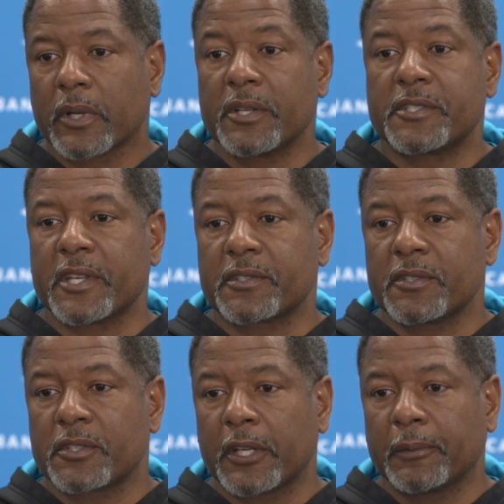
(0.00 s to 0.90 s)

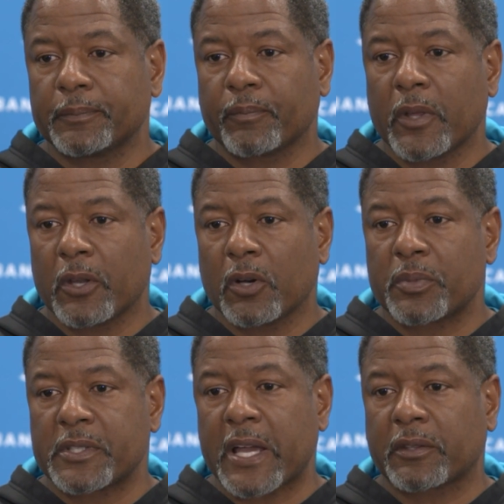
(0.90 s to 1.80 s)
Consistency. You know,
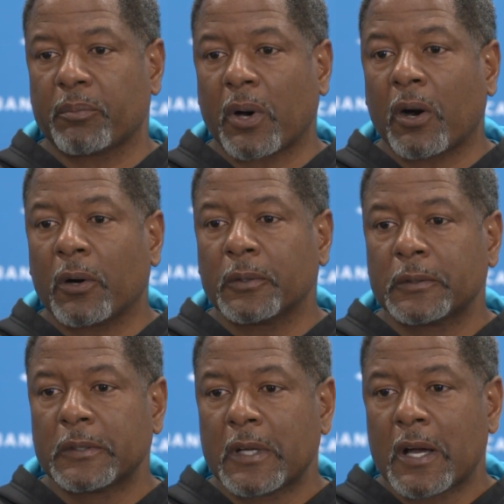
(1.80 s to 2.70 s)
protect the ball.
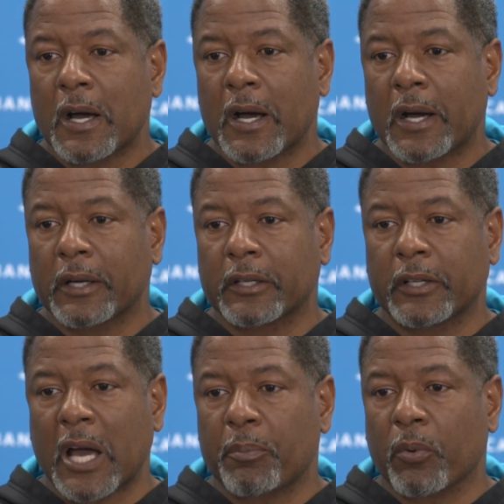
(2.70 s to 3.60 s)
Uh,
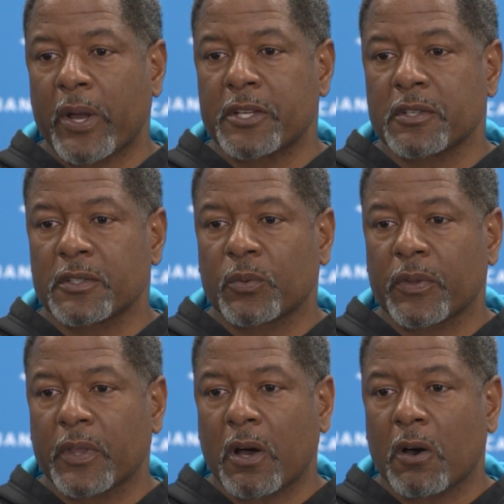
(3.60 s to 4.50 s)
good operations
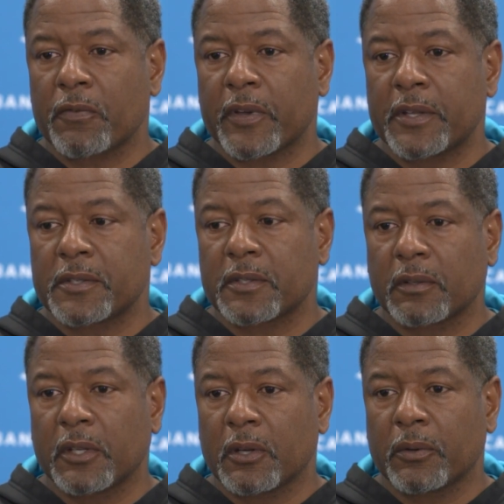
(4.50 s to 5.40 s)
with the offense.
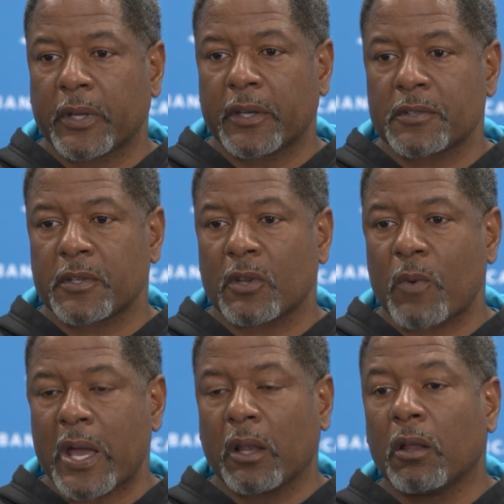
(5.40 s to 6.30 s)
You know, getting us in the
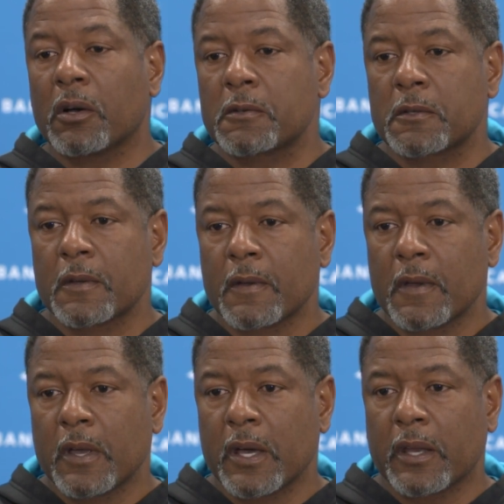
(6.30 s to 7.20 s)
right looks
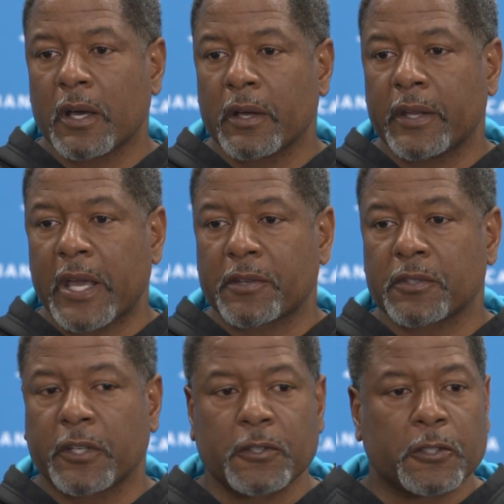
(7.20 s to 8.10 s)
and uh,
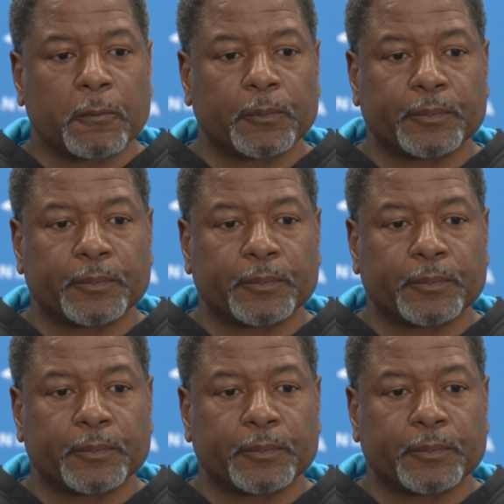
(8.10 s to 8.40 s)
execution.